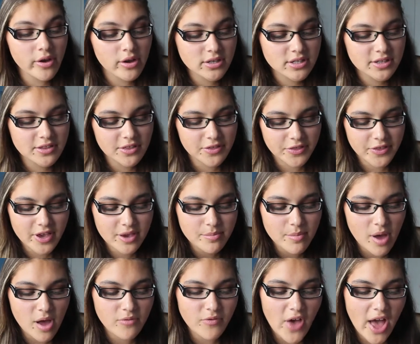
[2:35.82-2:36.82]
on to the
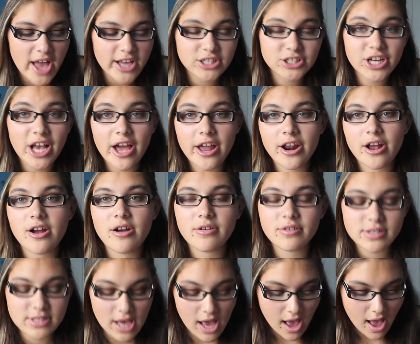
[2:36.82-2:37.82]
theme of
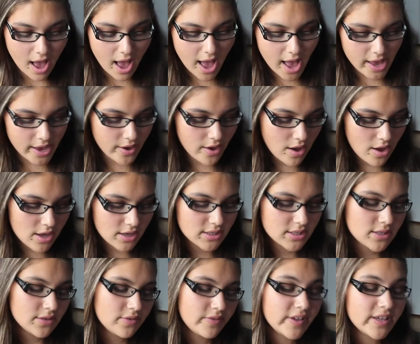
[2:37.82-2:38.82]
eyeshadows, I
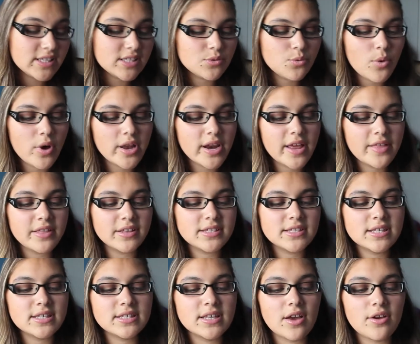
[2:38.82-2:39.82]
got this one, and
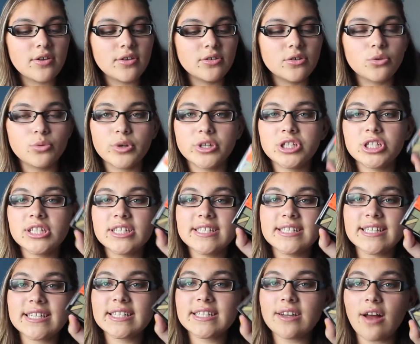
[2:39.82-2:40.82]
this is originally
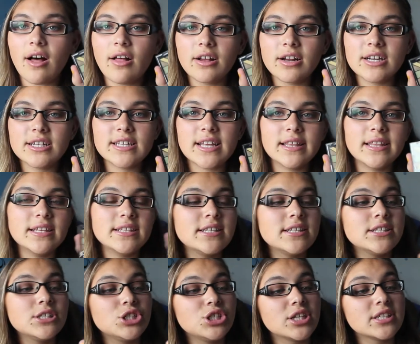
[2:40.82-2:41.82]
six dollars, and
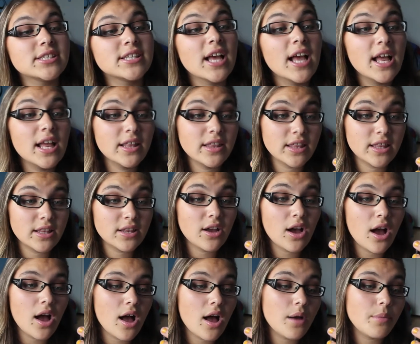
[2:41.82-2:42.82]
this is just
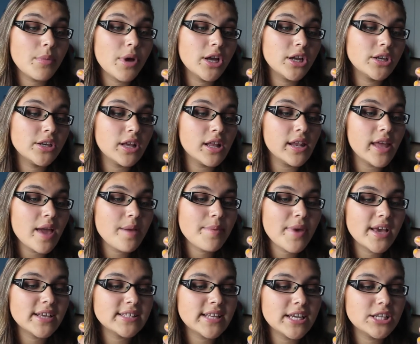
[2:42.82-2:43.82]
um, Glam
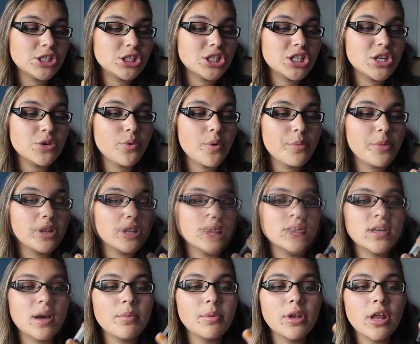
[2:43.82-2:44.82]
Eyes H D
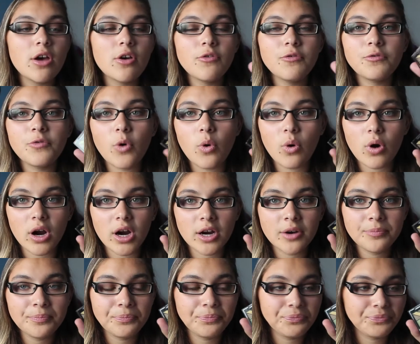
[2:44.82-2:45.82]
Rimmel double oh
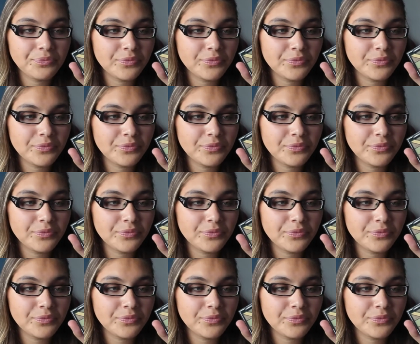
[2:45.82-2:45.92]
four,